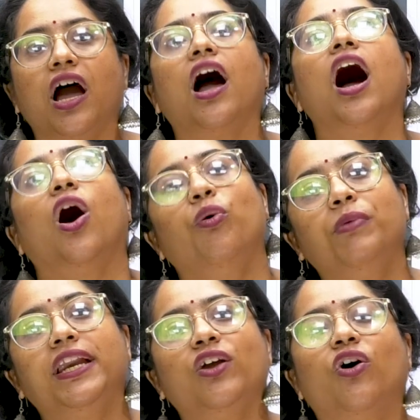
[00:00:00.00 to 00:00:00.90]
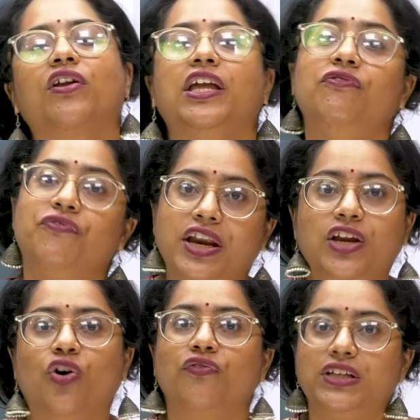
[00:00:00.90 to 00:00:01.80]
how many or if
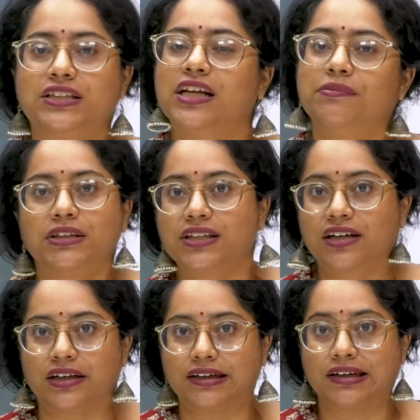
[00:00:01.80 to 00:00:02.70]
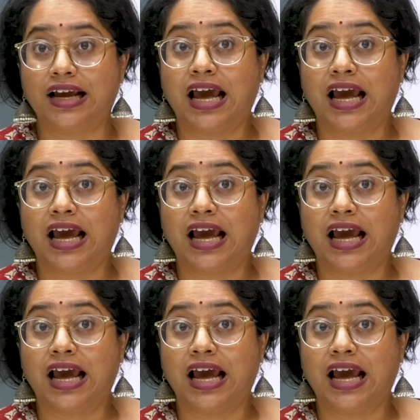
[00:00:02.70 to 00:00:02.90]
any of these statements are correct.